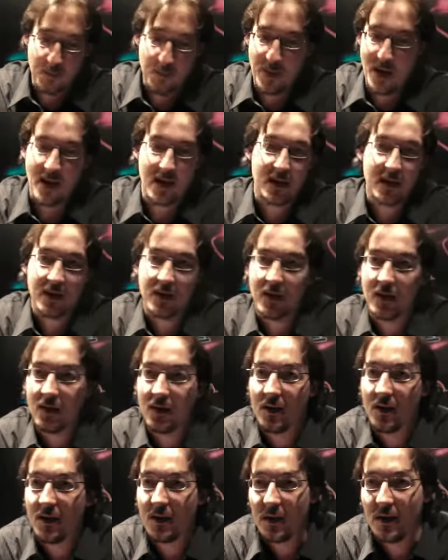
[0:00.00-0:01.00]
peg in
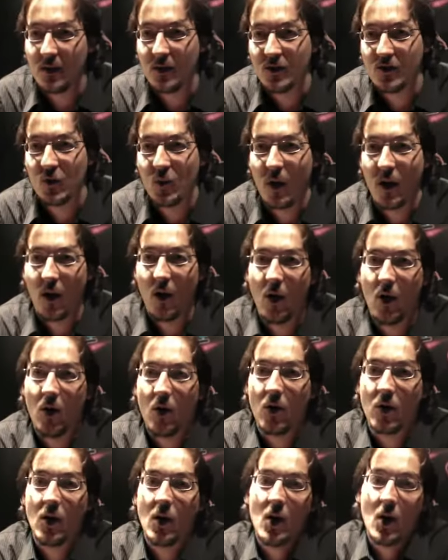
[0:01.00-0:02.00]
a square
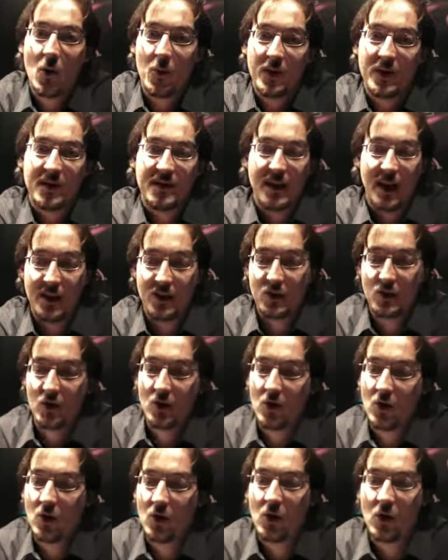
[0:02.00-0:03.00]
hole, we decided to
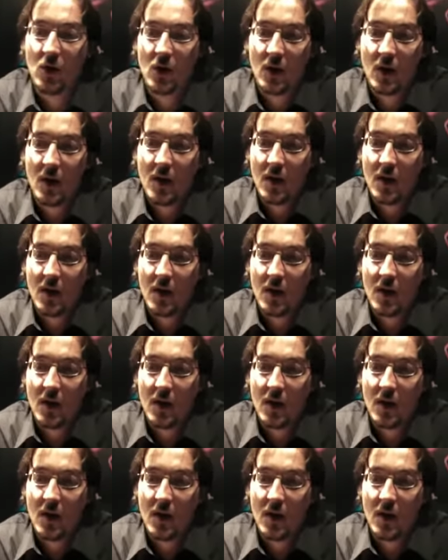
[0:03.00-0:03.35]
go